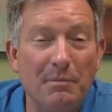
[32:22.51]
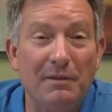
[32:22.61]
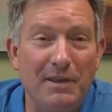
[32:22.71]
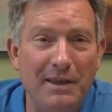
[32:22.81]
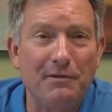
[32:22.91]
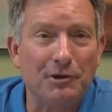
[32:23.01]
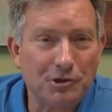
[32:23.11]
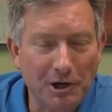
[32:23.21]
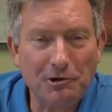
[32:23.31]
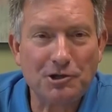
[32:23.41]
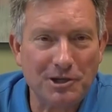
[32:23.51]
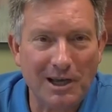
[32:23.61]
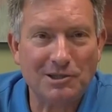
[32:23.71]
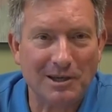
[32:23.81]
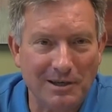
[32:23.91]
But then the church
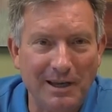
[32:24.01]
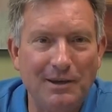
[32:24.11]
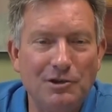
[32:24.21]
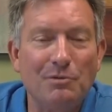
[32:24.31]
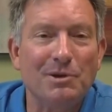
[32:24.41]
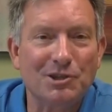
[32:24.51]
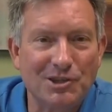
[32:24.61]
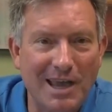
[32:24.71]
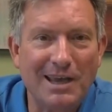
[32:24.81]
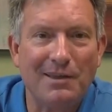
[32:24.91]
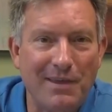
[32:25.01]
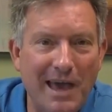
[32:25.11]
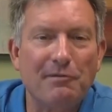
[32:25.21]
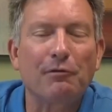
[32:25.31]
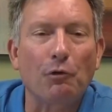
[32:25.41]
doesn't need to mistaken
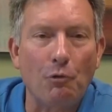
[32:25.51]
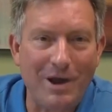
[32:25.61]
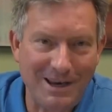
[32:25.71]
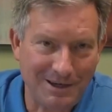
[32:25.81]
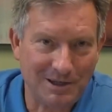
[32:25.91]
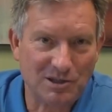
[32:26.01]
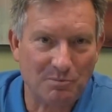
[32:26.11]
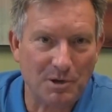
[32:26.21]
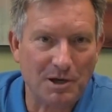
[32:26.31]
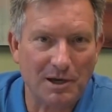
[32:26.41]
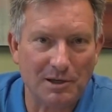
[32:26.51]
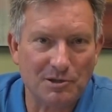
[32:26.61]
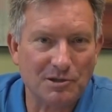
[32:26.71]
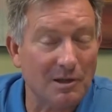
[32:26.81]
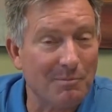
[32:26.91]
that for weakness
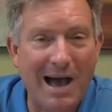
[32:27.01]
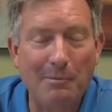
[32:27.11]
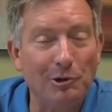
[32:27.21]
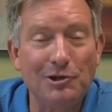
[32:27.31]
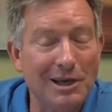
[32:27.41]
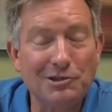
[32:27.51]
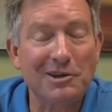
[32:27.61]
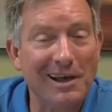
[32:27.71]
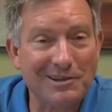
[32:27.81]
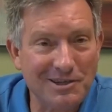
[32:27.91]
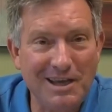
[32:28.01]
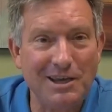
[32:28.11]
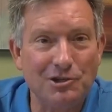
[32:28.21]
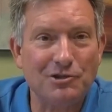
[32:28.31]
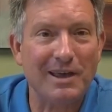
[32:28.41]
because the Bible does not
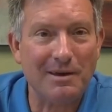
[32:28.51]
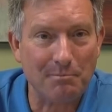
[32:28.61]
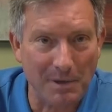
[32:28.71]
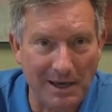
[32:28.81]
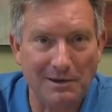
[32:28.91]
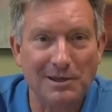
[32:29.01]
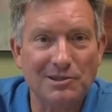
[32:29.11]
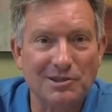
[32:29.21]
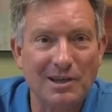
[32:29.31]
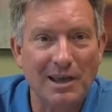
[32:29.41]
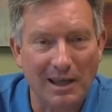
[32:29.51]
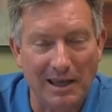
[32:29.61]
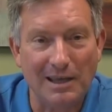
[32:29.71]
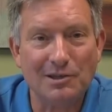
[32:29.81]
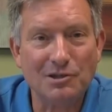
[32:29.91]
teach that meekness
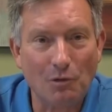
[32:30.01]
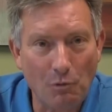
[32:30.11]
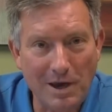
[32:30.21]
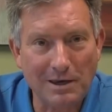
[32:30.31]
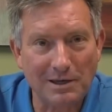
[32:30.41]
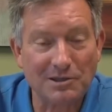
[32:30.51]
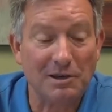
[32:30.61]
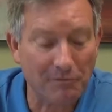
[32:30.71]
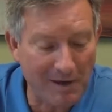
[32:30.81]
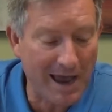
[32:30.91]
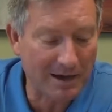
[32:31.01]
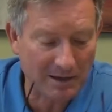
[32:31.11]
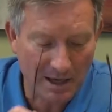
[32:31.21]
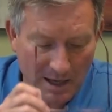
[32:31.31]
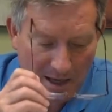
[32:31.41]
is weakness. In
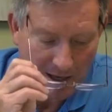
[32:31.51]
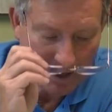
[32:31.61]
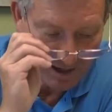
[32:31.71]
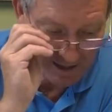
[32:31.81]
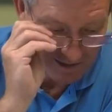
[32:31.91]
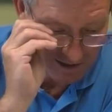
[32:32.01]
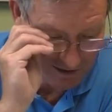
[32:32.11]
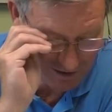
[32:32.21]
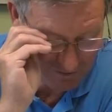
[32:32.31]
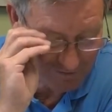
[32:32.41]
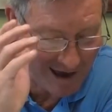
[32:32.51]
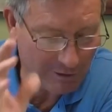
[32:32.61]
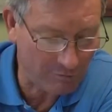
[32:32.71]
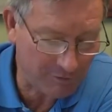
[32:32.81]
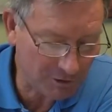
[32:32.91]
fact, in these
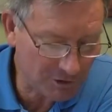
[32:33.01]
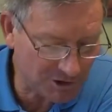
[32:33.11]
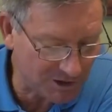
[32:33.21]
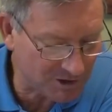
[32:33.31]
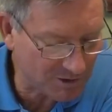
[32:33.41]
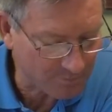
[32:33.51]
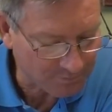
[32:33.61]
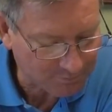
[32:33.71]
final verses,